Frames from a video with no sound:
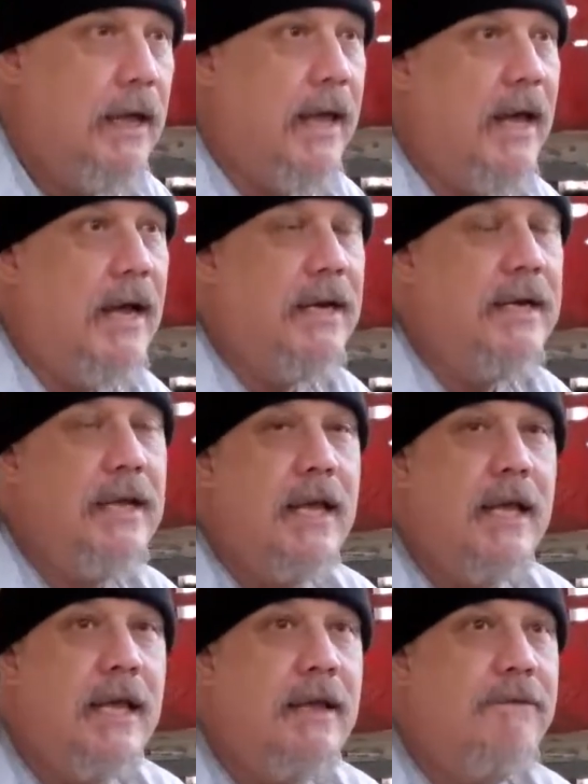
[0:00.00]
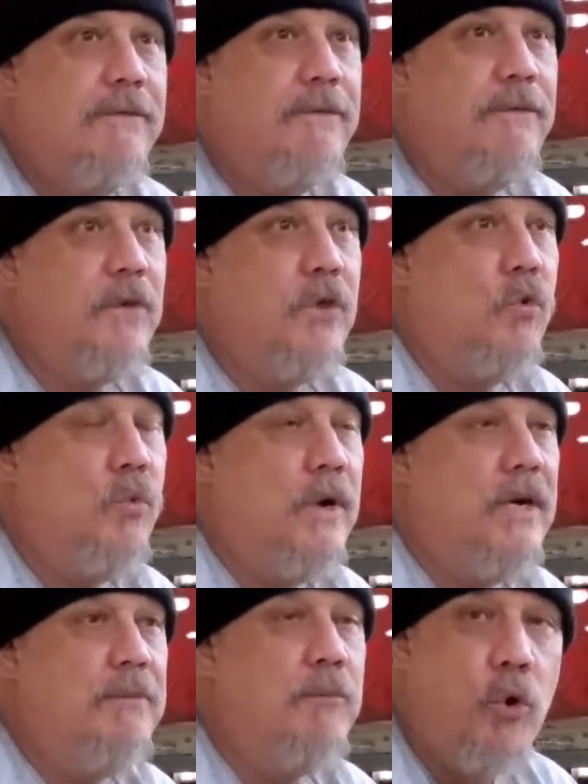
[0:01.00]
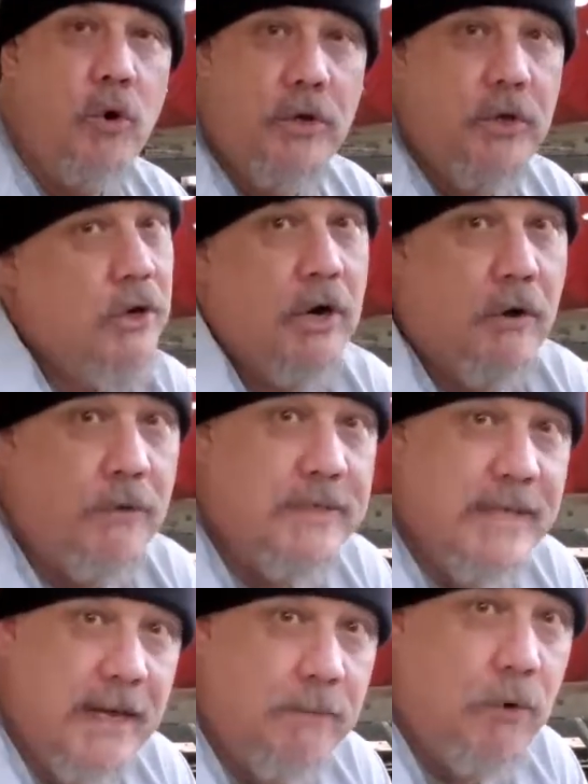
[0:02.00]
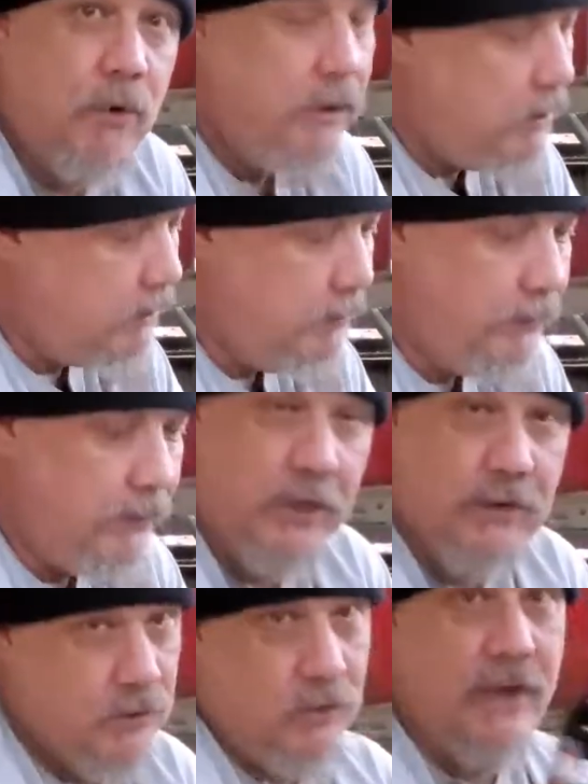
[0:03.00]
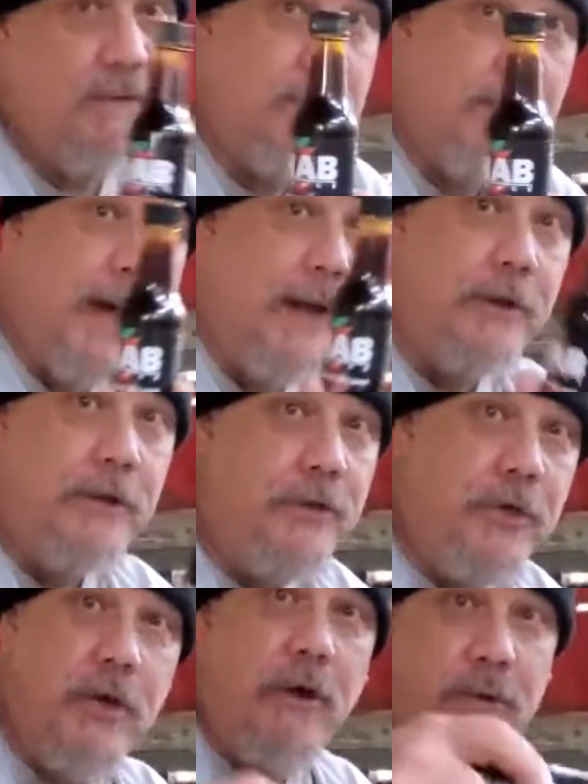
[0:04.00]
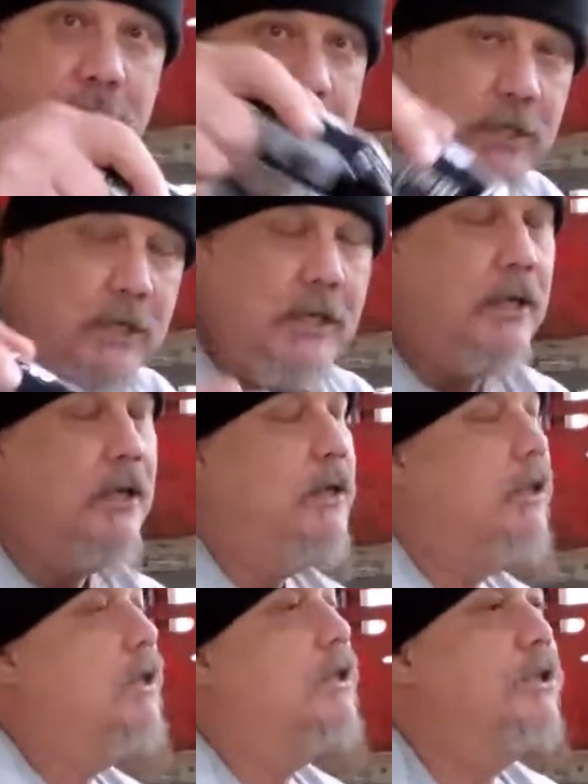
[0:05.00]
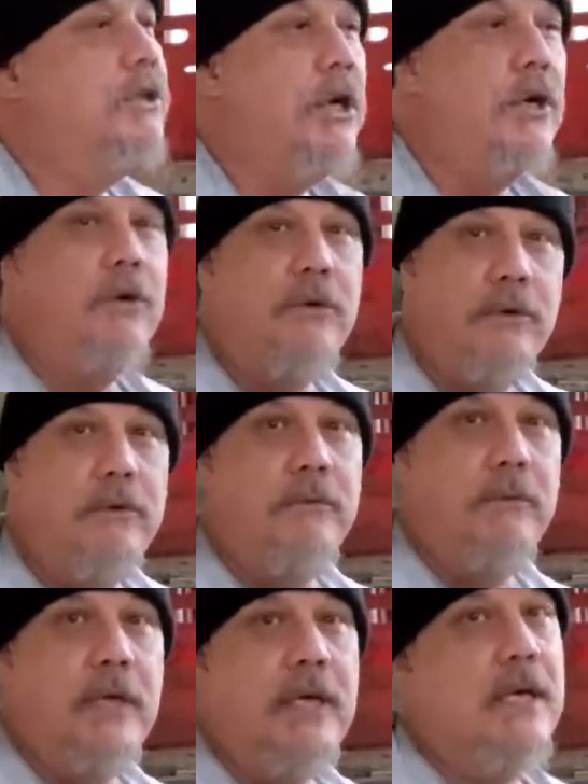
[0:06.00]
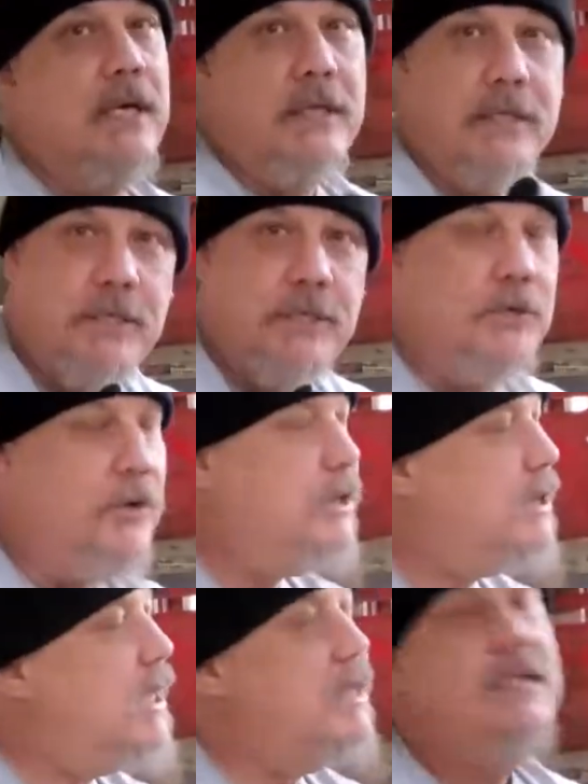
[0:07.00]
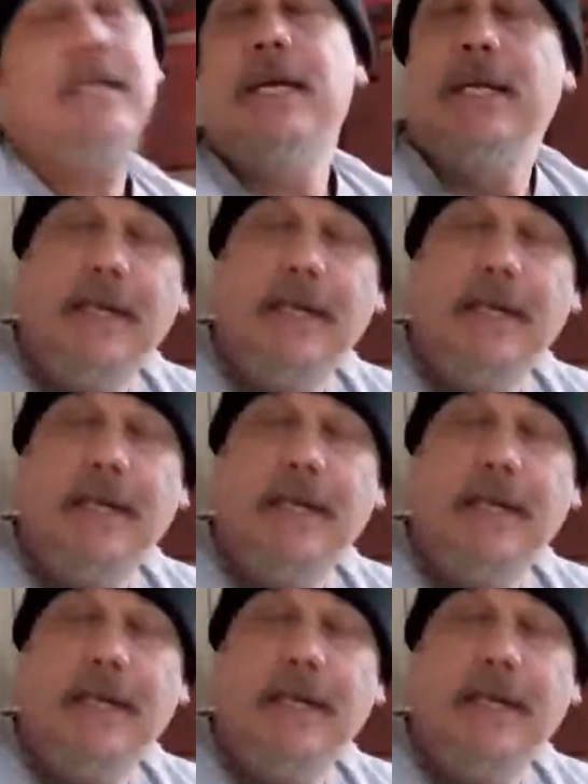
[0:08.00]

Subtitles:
And if you wanted more, you can always add more. You have a bottle. Right. And so, it's the soy sauce. So like in a soy sauce, you can